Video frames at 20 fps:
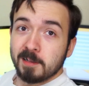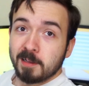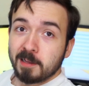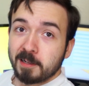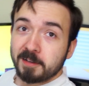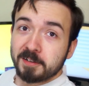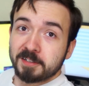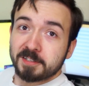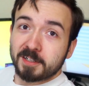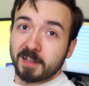
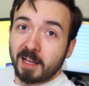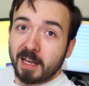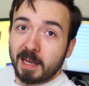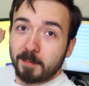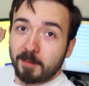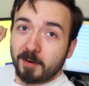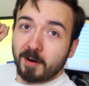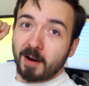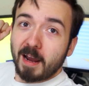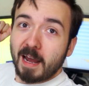Little
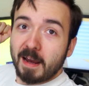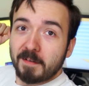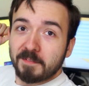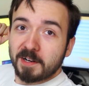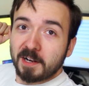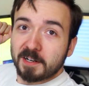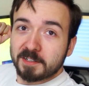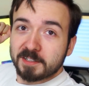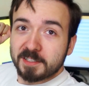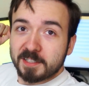disclaimer, I haven't
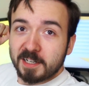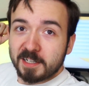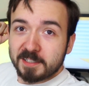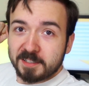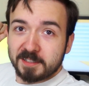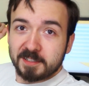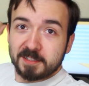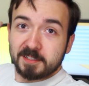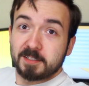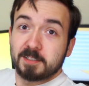actually
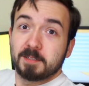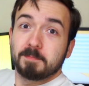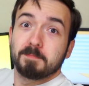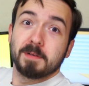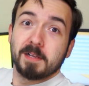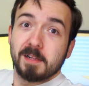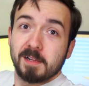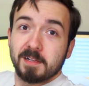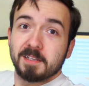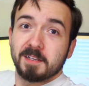tested the
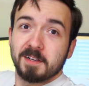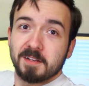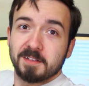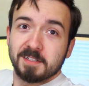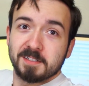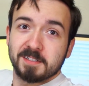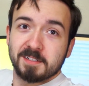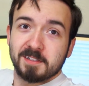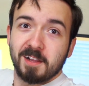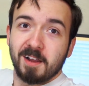stability on
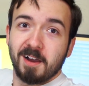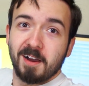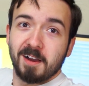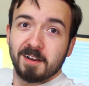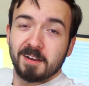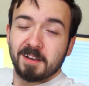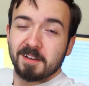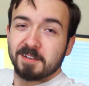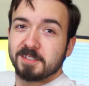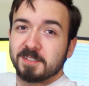this
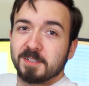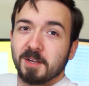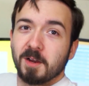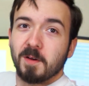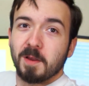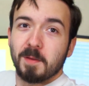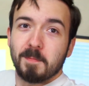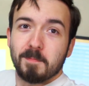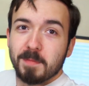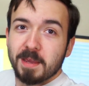clock, so
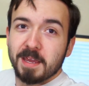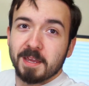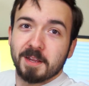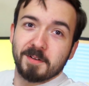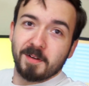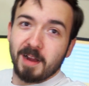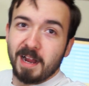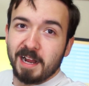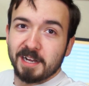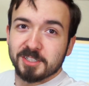it may
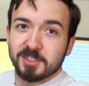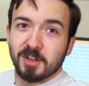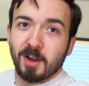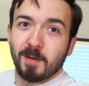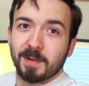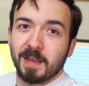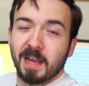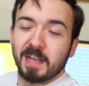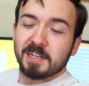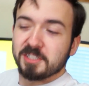crash on
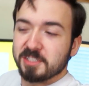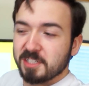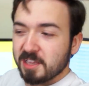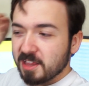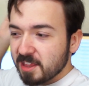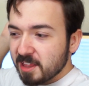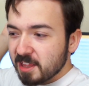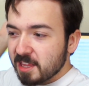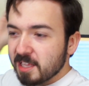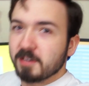me. I just
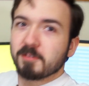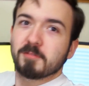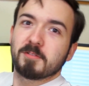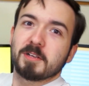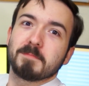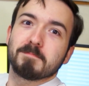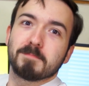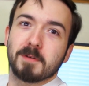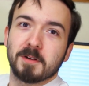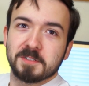literally
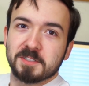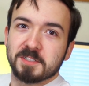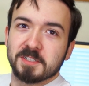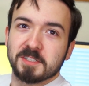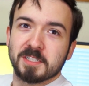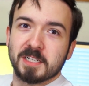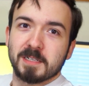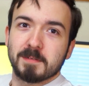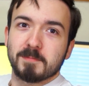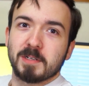punched this
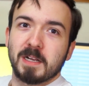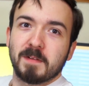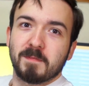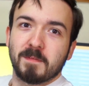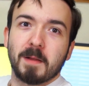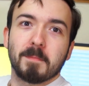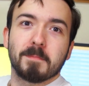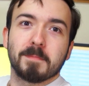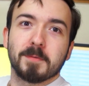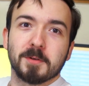in whenever
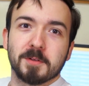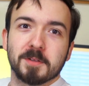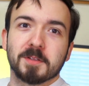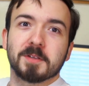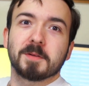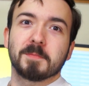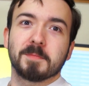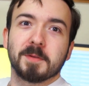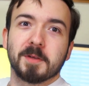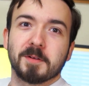I booted the
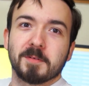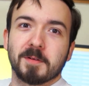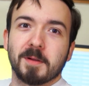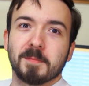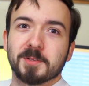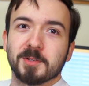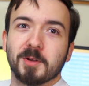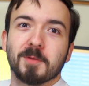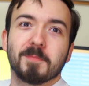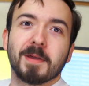computer up,
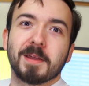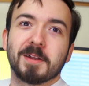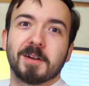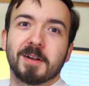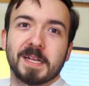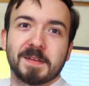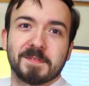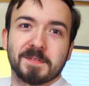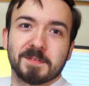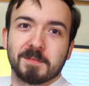so it may not
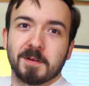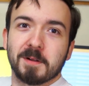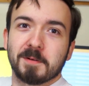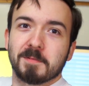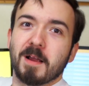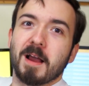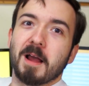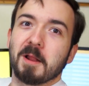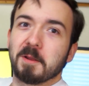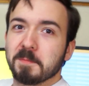even run
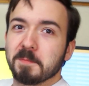right.